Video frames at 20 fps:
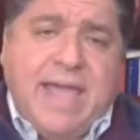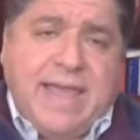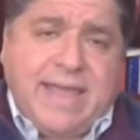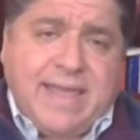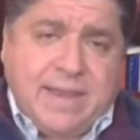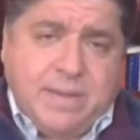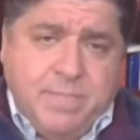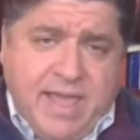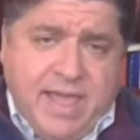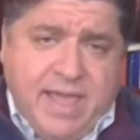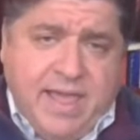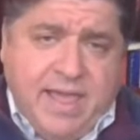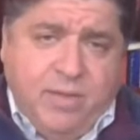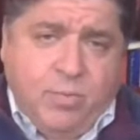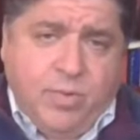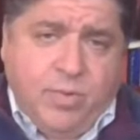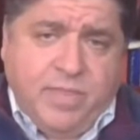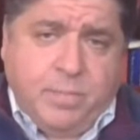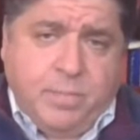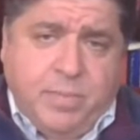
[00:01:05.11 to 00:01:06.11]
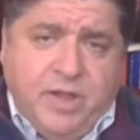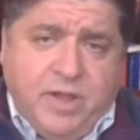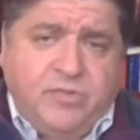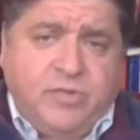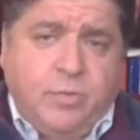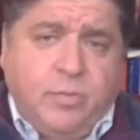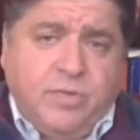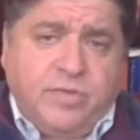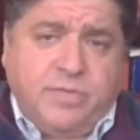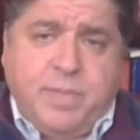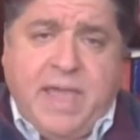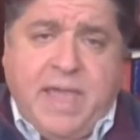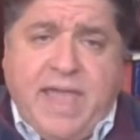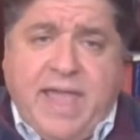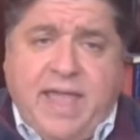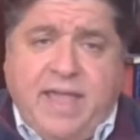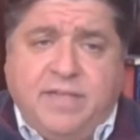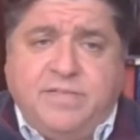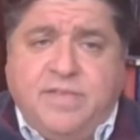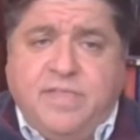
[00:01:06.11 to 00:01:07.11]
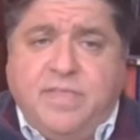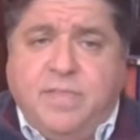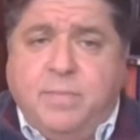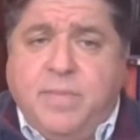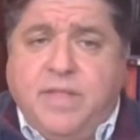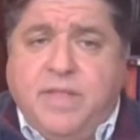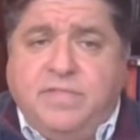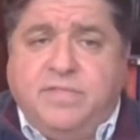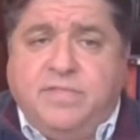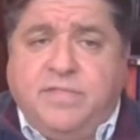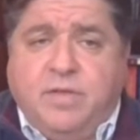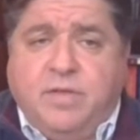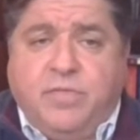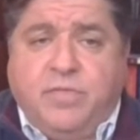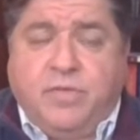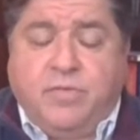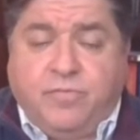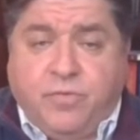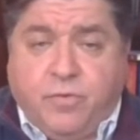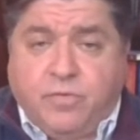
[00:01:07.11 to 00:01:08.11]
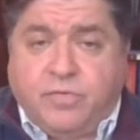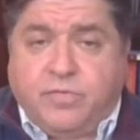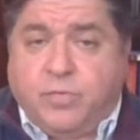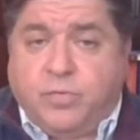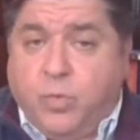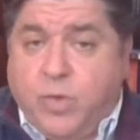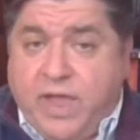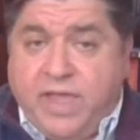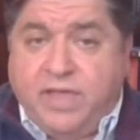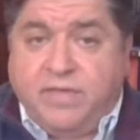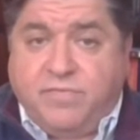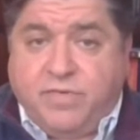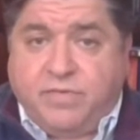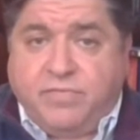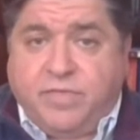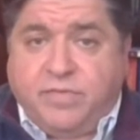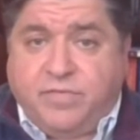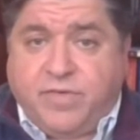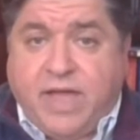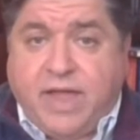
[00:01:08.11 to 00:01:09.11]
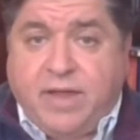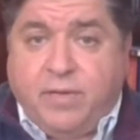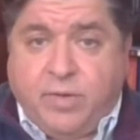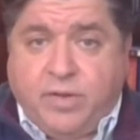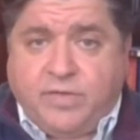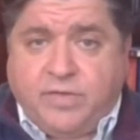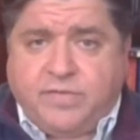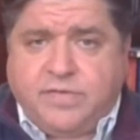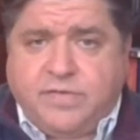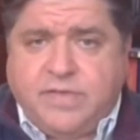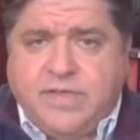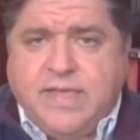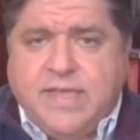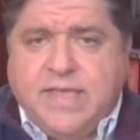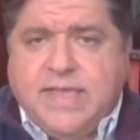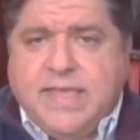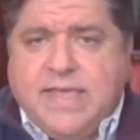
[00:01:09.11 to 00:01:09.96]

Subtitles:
Back in May, when the budget was passed in the midst of the first wave of the virus,